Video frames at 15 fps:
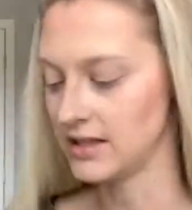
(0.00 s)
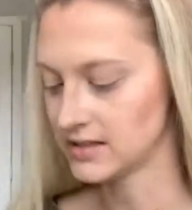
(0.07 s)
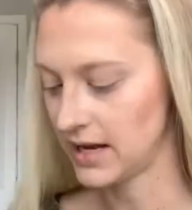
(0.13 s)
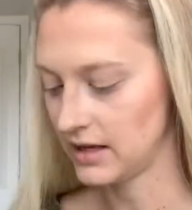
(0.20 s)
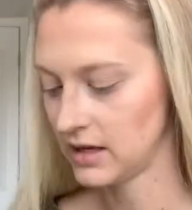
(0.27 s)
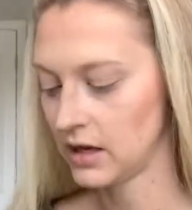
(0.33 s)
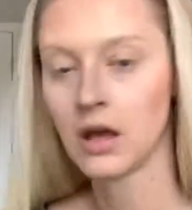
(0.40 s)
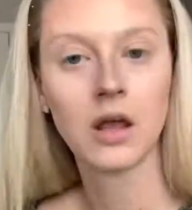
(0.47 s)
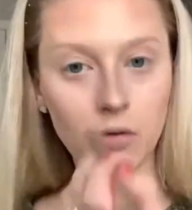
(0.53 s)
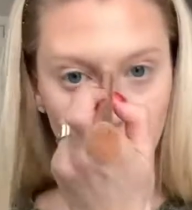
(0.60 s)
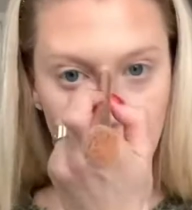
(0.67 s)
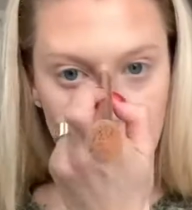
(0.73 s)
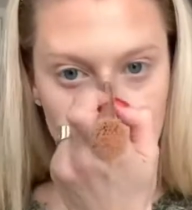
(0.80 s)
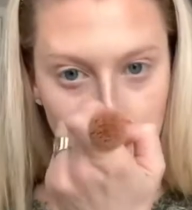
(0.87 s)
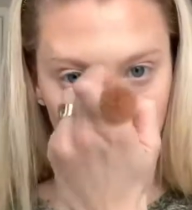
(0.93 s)
And I like to
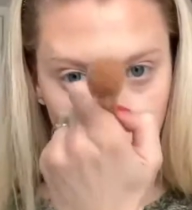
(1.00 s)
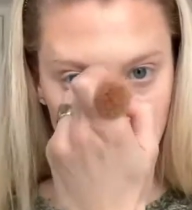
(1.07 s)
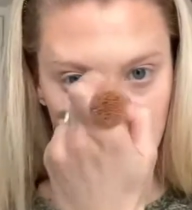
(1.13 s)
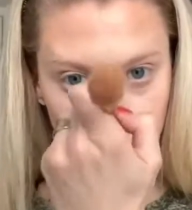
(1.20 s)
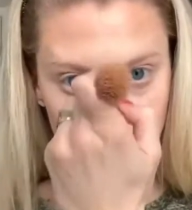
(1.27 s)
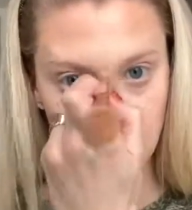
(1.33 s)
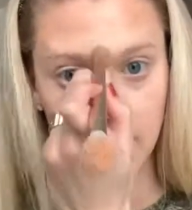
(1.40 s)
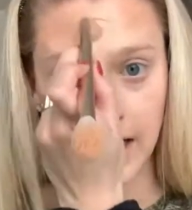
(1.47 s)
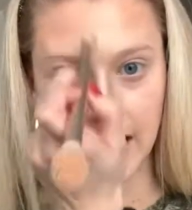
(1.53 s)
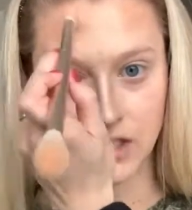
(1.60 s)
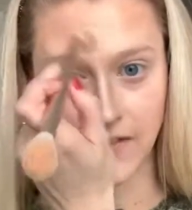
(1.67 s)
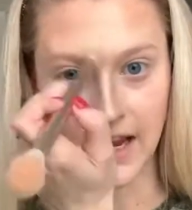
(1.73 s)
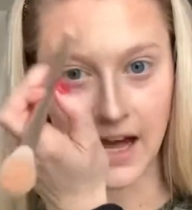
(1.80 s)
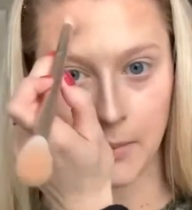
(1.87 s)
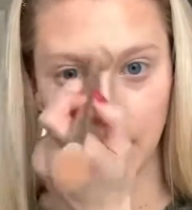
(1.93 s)
connect them from
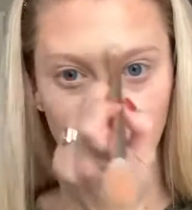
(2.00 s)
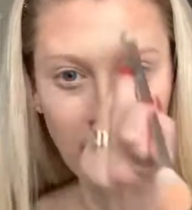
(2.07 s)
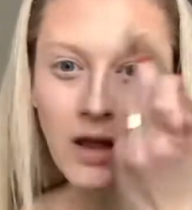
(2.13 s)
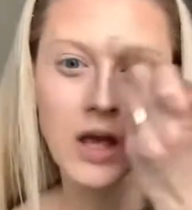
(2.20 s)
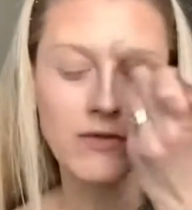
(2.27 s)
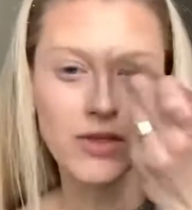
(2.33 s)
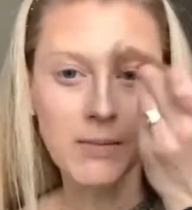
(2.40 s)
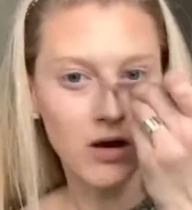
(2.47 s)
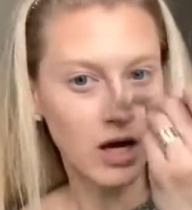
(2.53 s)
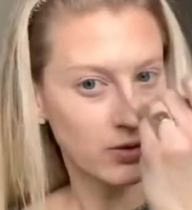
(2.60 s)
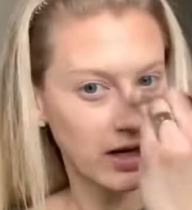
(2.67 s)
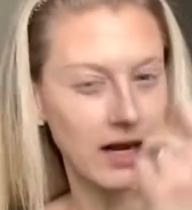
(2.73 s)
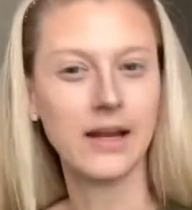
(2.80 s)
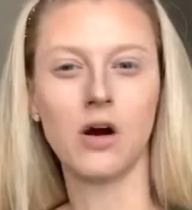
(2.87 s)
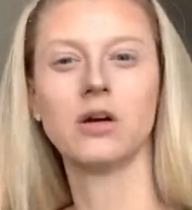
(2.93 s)
my brows
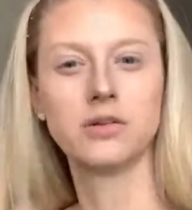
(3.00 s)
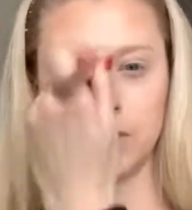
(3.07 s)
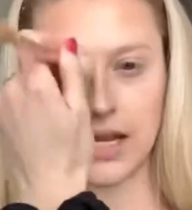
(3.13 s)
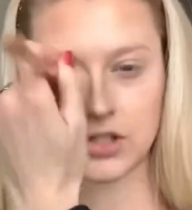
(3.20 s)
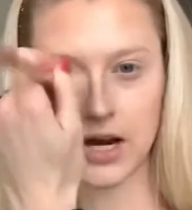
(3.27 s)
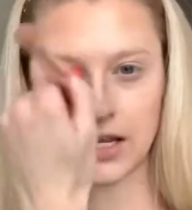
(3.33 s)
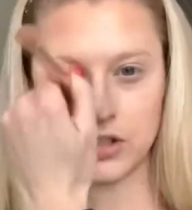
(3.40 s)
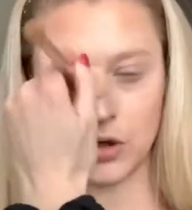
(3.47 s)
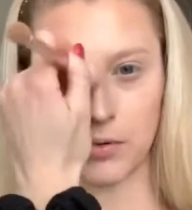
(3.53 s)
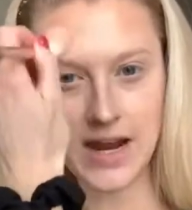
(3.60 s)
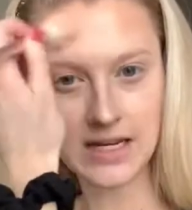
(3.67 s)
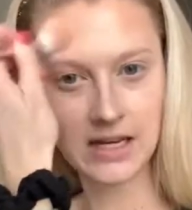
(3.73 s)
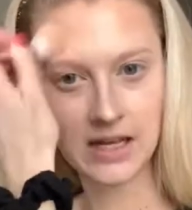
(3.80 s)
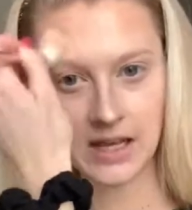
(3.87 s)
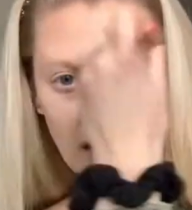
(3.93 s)
all the way down.